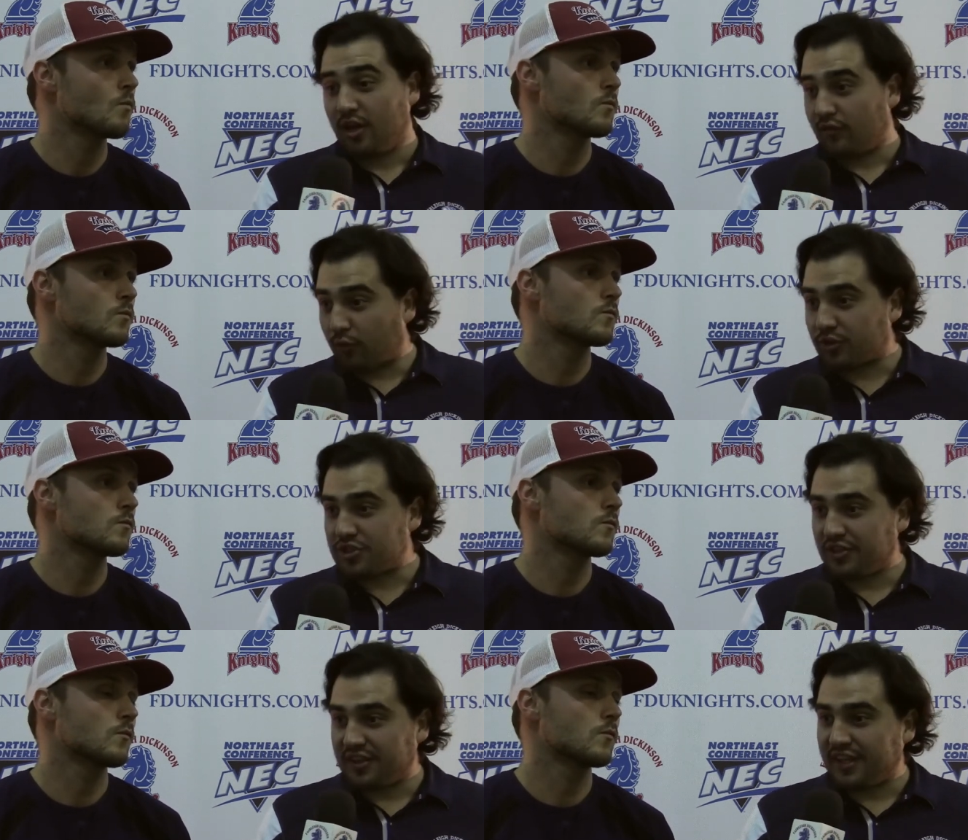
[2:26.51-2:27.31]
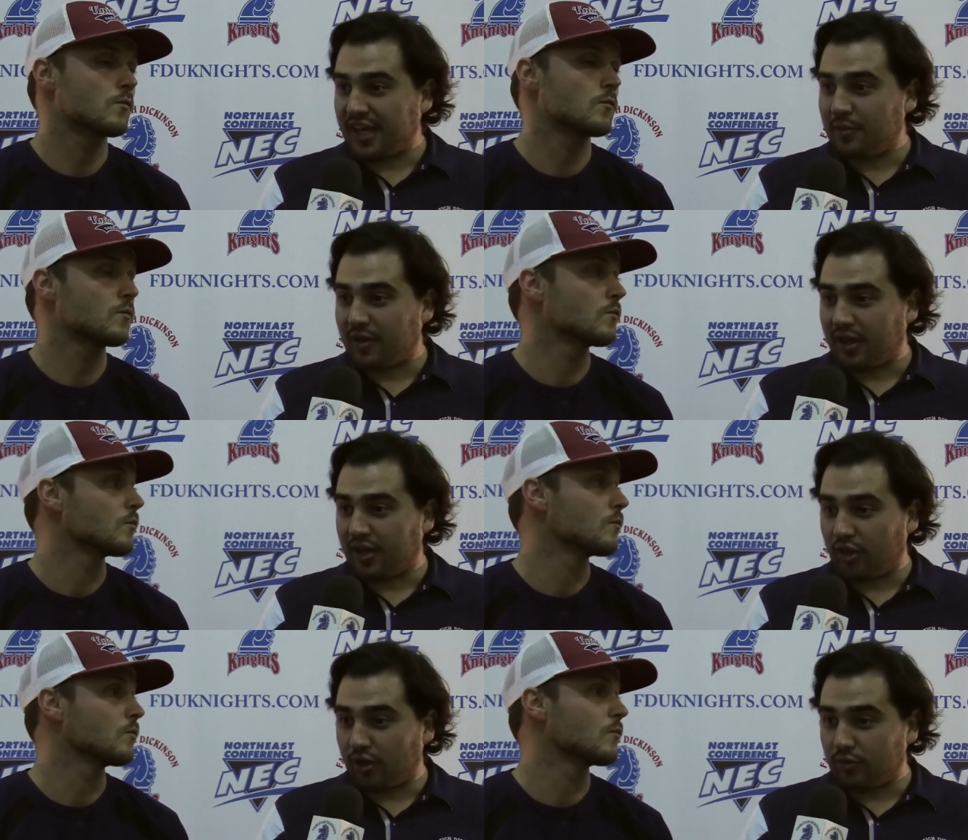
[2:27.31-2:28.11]
Speaker 1: Fortunately, the game
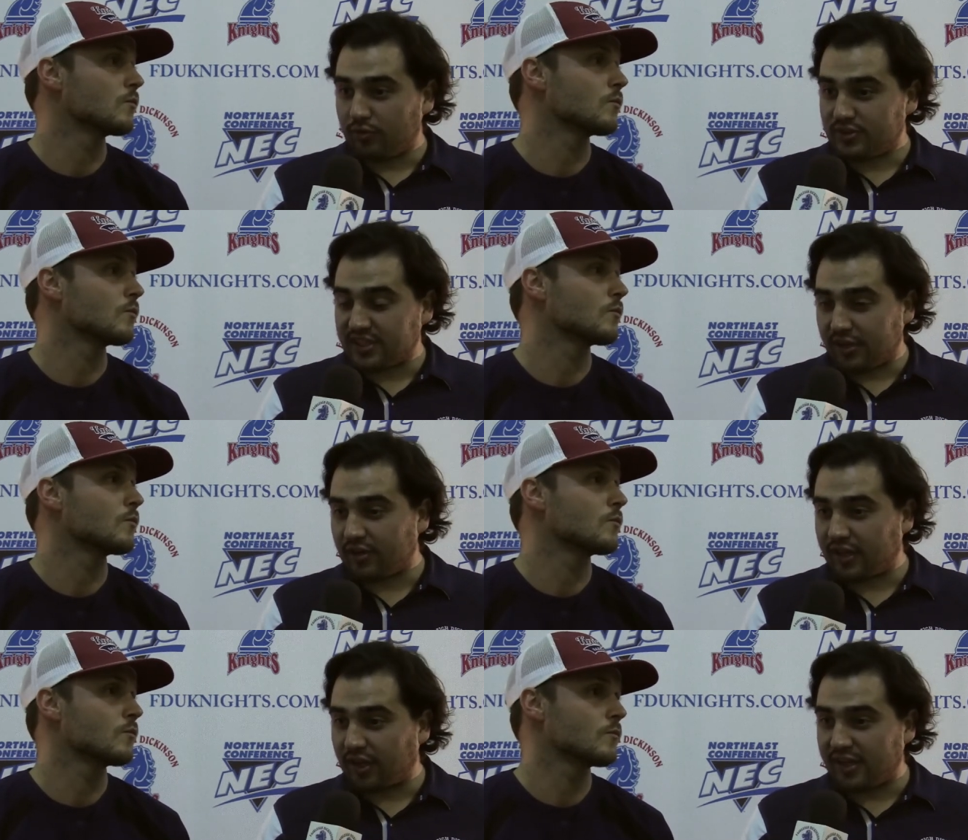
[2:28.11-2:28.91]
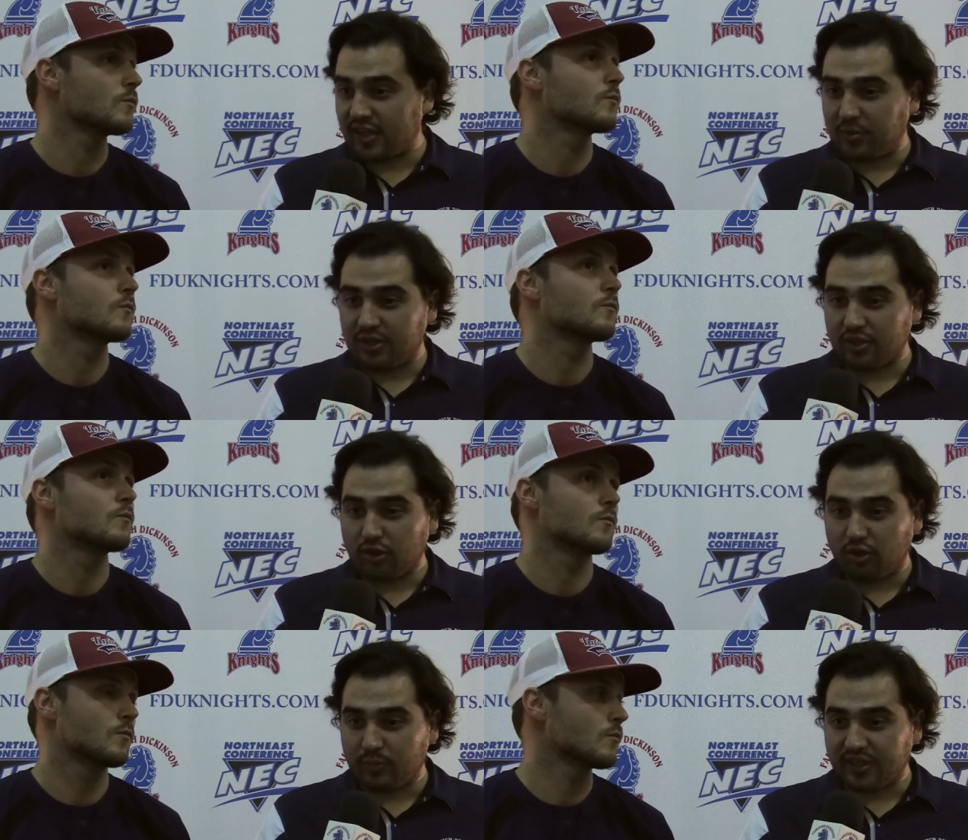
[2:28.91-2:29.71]
uh, on Saturday ended up getting
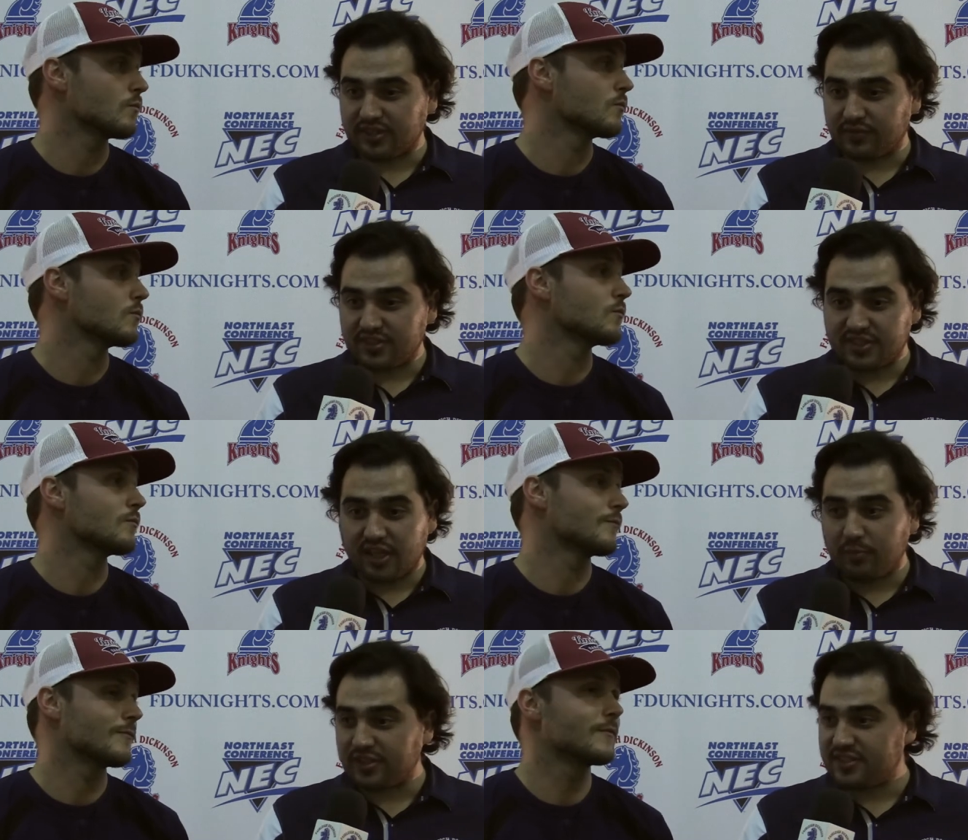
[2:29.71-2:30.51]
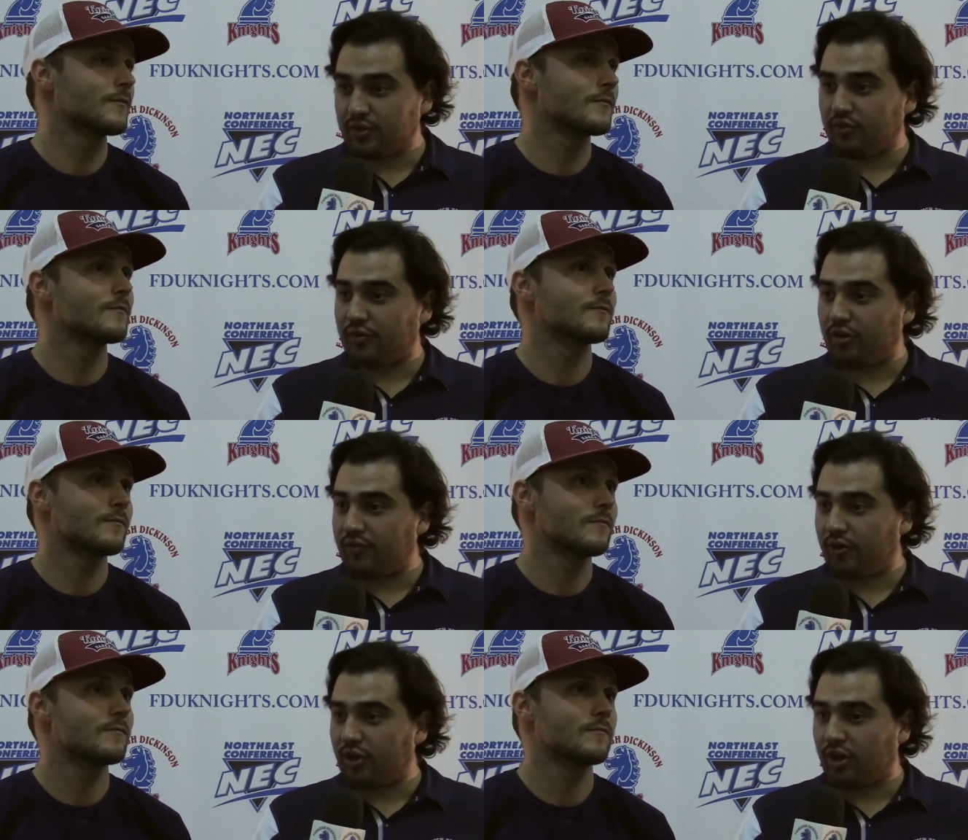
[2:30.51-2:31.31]
called because of the sun, but still
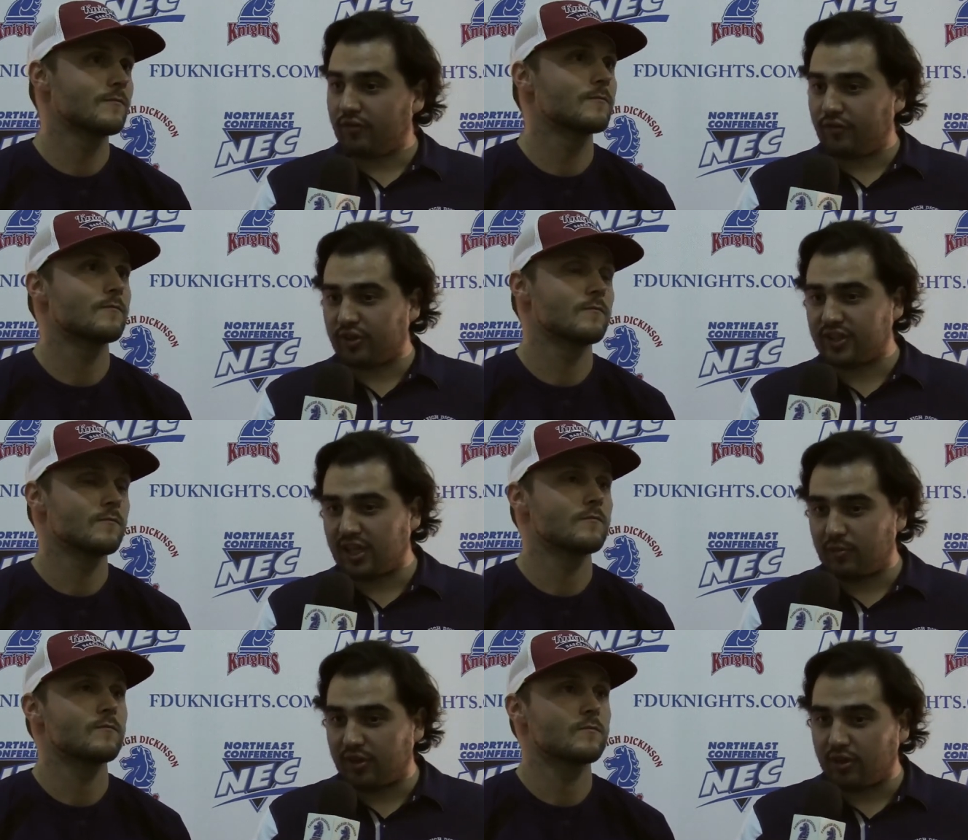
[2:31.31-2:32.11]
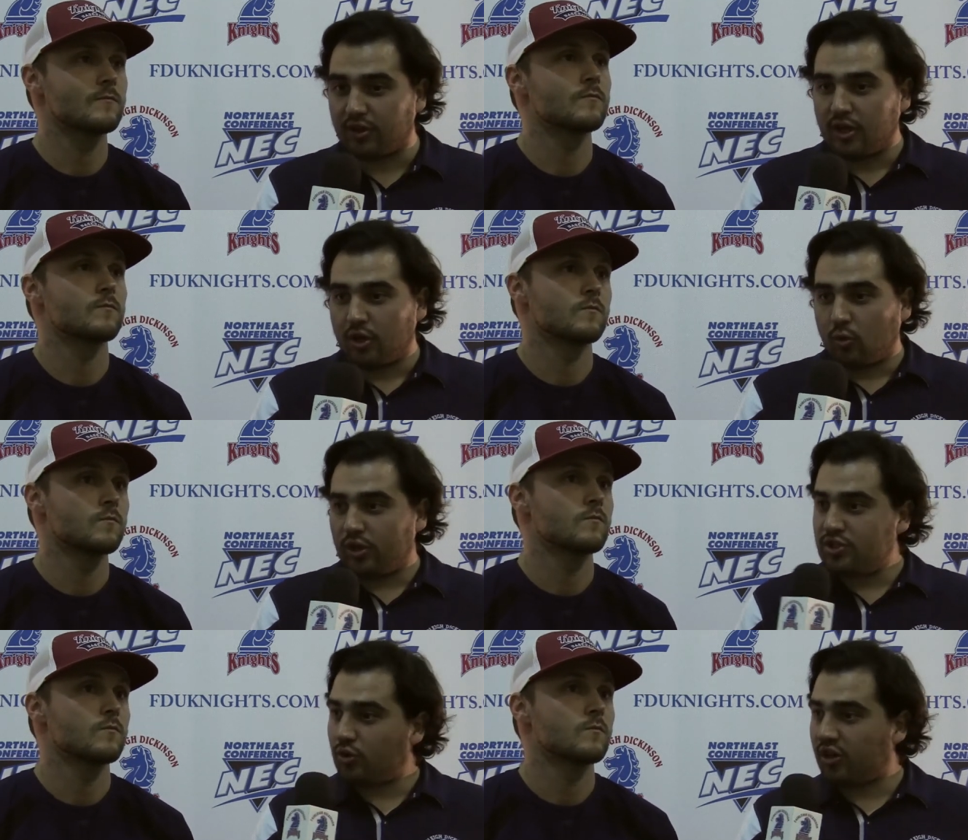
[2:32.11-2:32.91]
very, very hard fought game there.
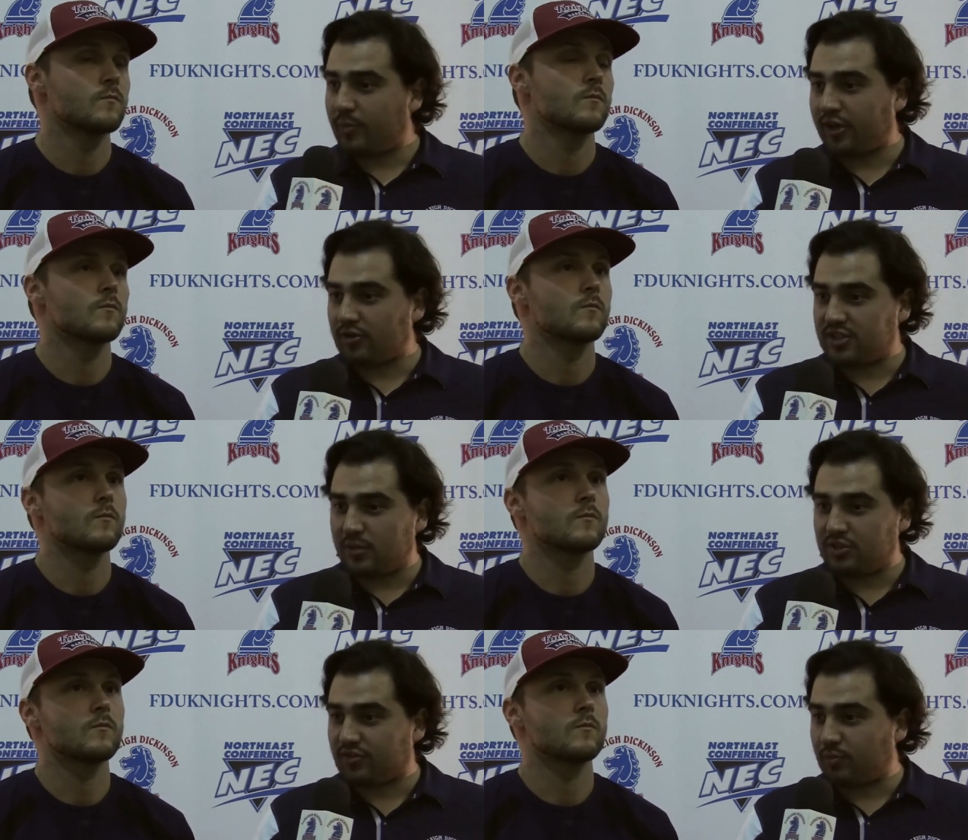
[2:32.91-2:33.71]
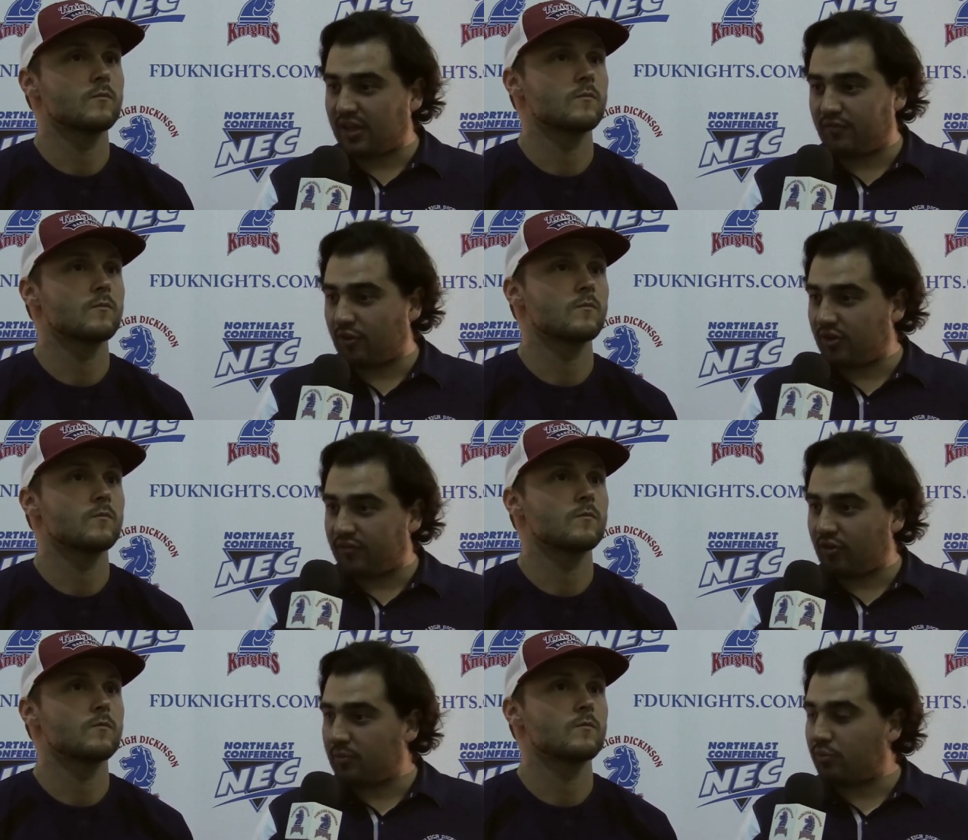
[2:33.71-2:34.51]
What did you learn about your team just from that very, very